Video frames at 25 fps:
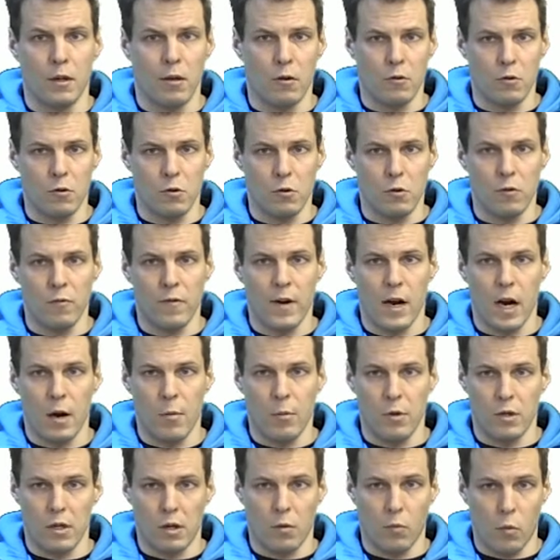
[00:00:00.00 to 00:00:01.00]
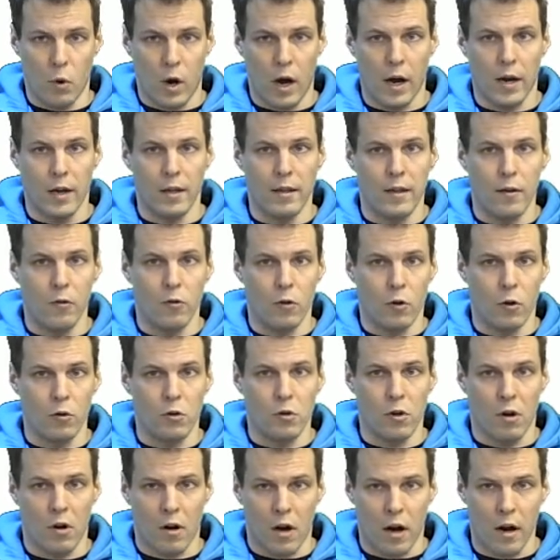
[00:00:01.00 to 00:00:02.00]
those two variables and y.
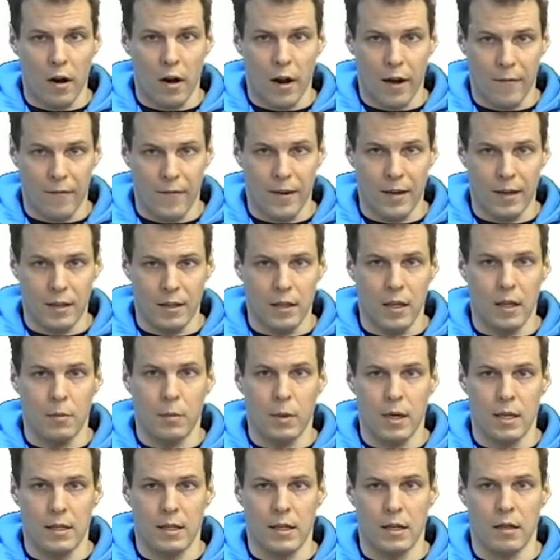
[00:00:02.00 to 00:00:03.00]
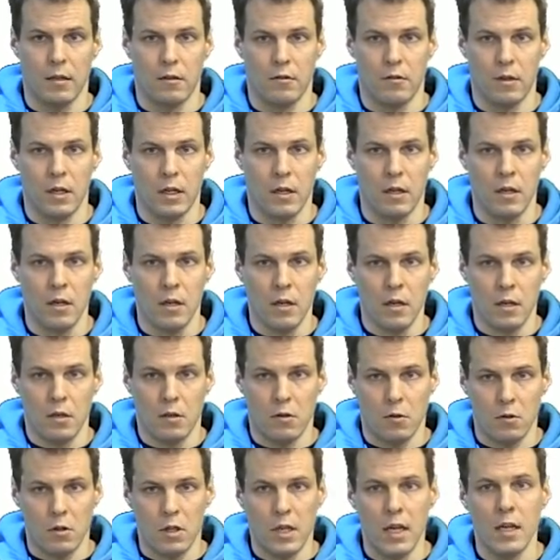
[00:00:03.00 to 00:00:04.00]
Those are unaffected by centering.
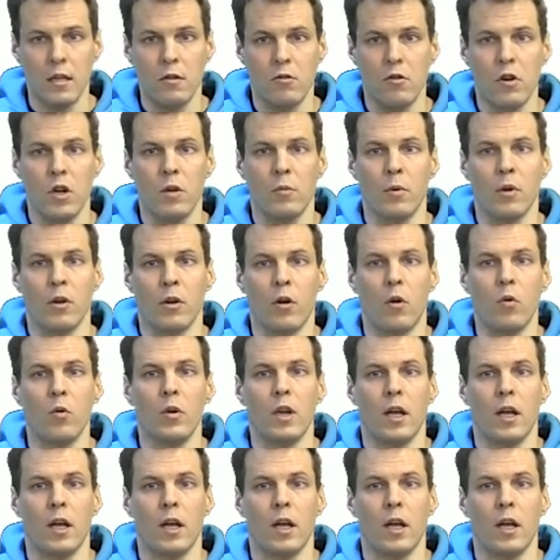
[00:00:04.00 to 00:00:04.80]
So centering will only